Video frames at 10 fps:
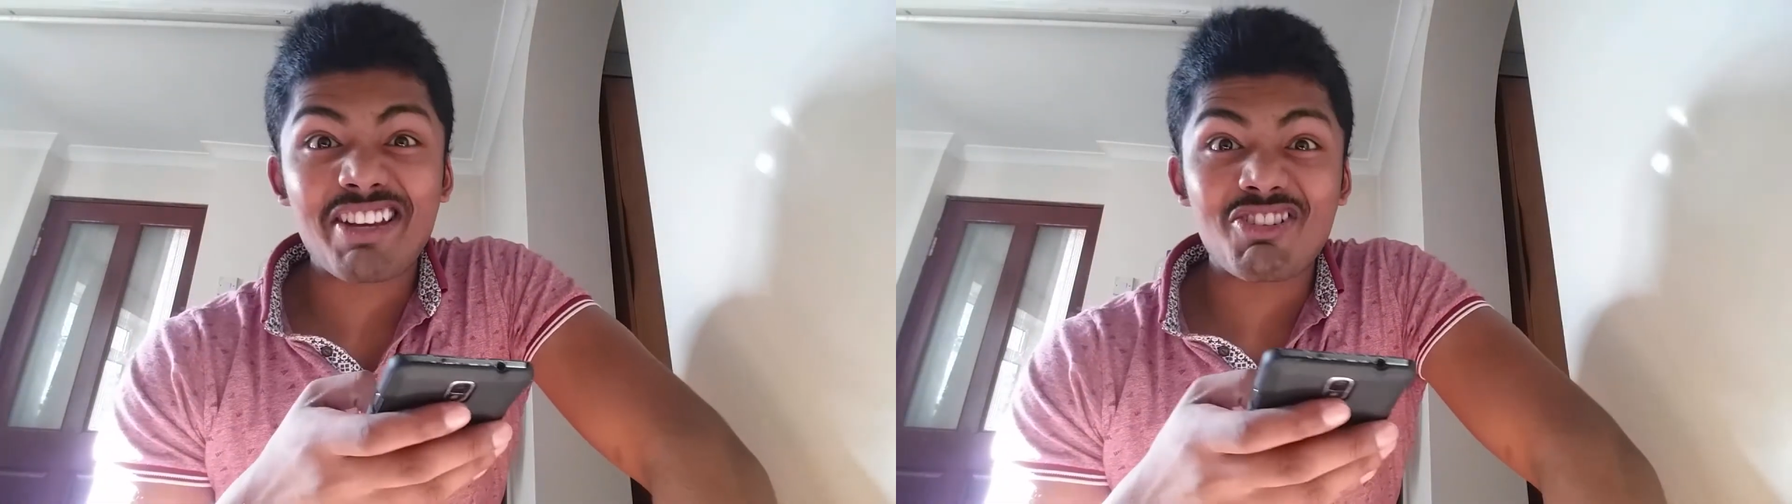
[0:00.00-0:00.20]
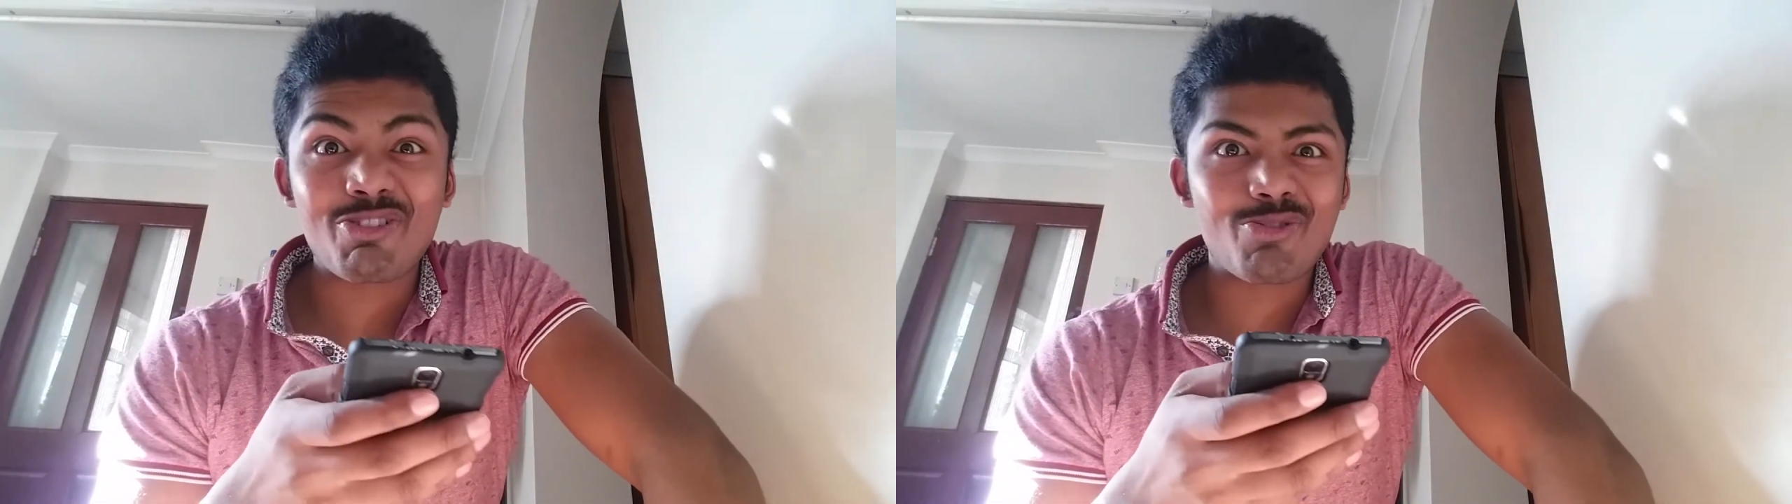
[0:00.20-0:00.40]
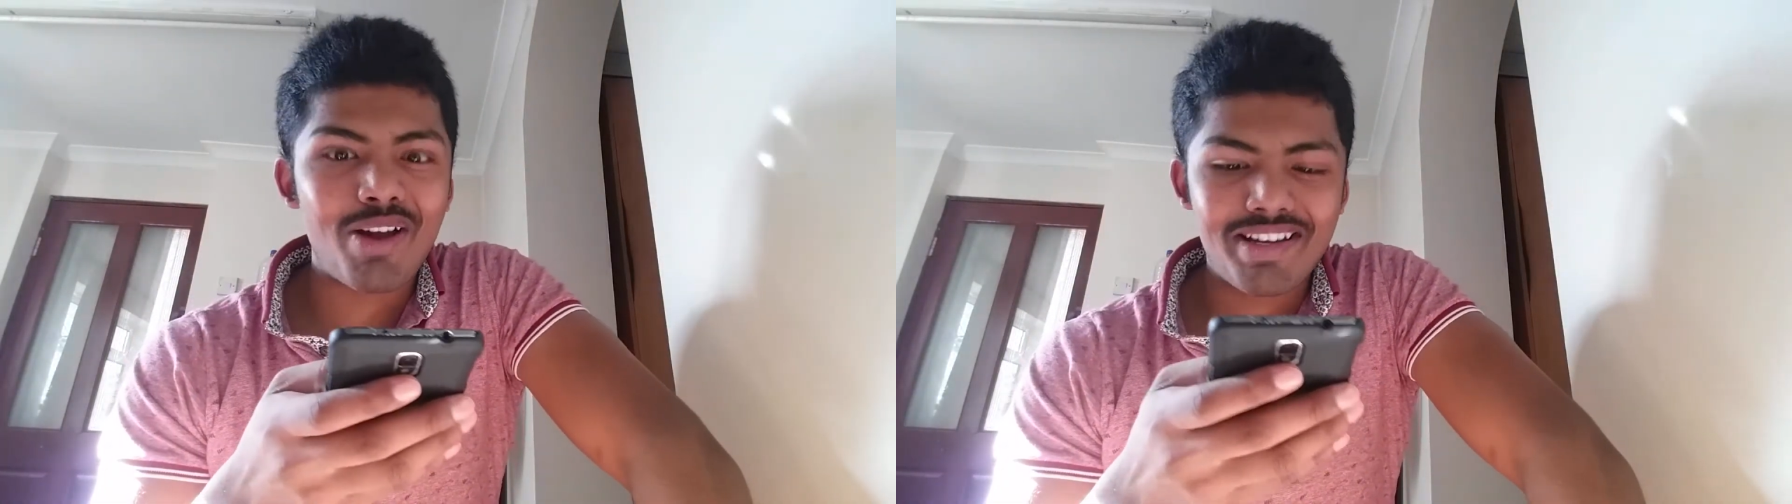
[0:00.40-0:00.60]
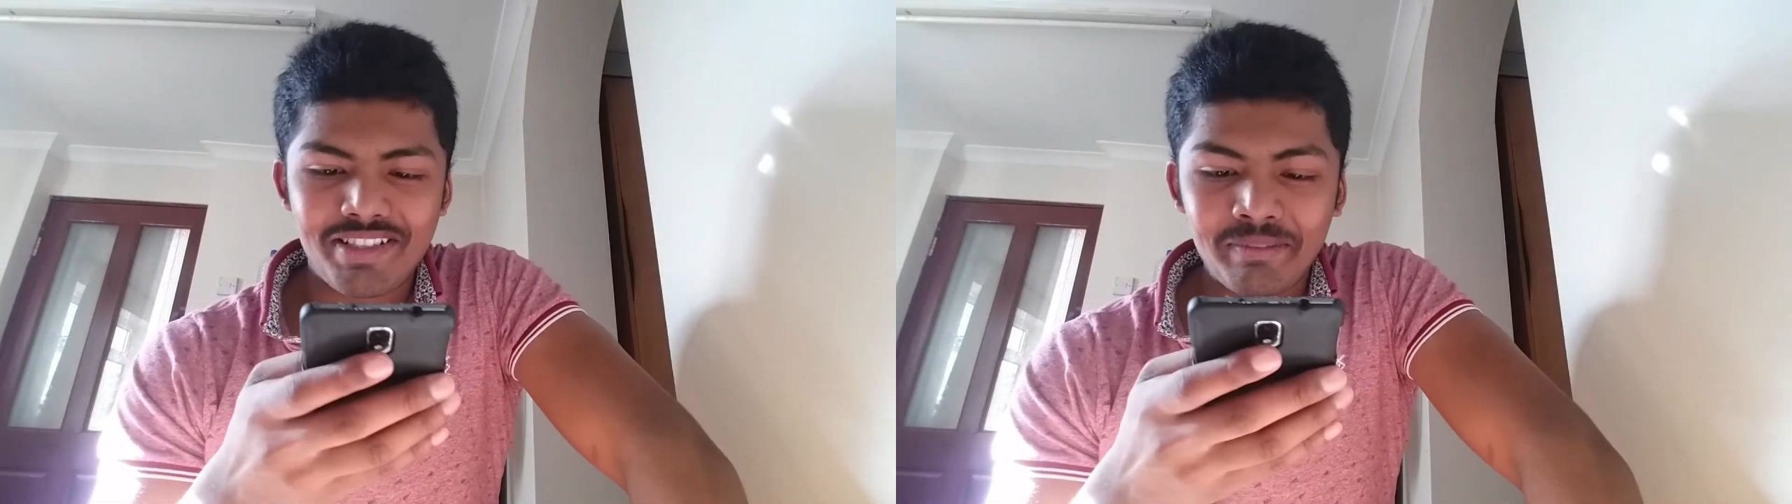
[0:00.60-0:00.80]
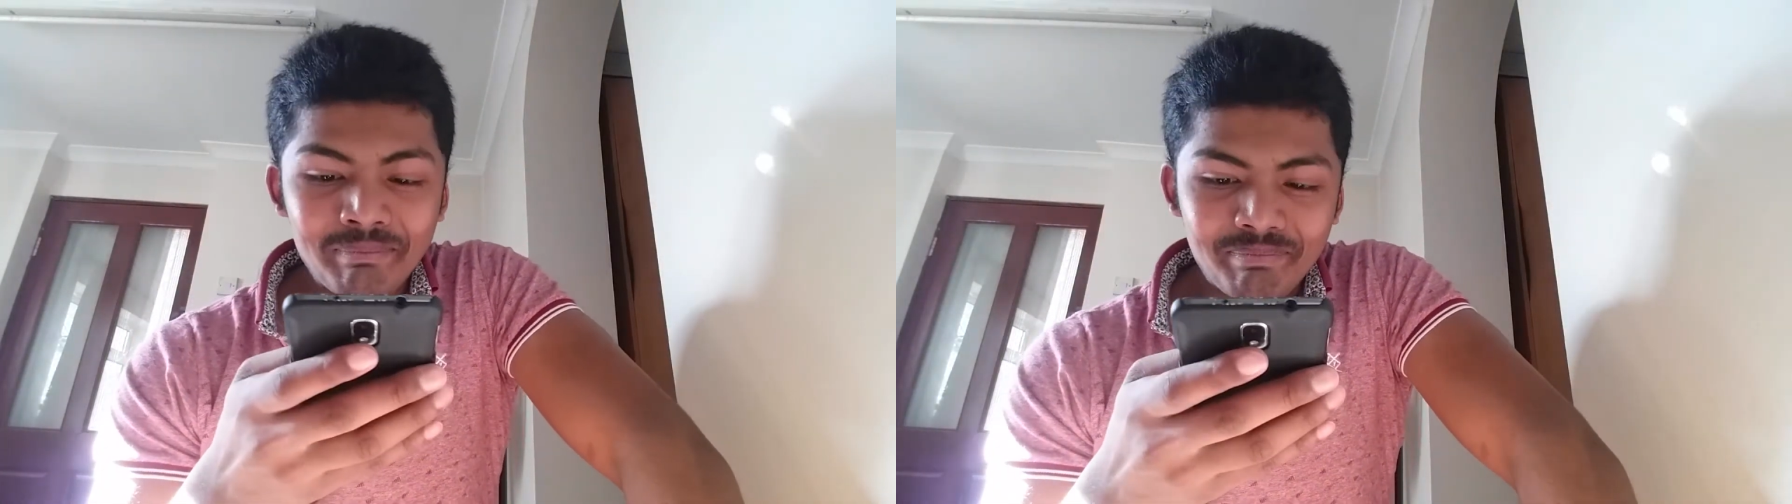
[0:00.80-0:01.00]
actually
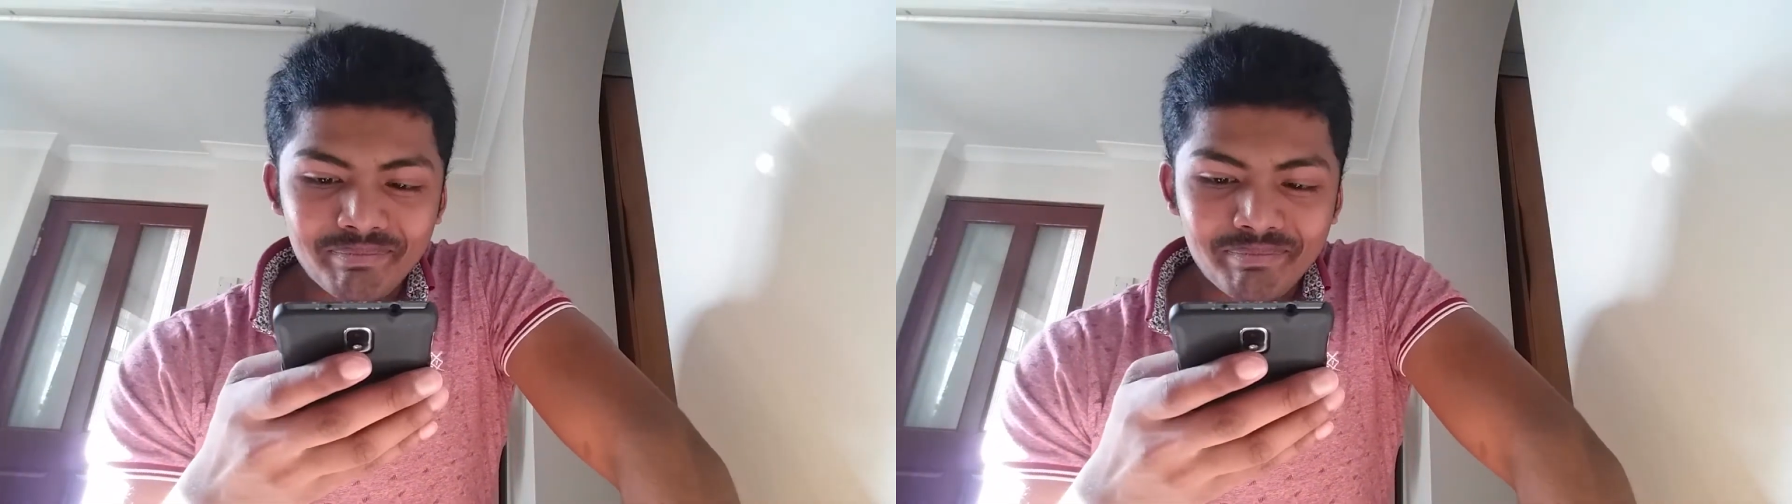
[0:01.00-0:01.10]
striked.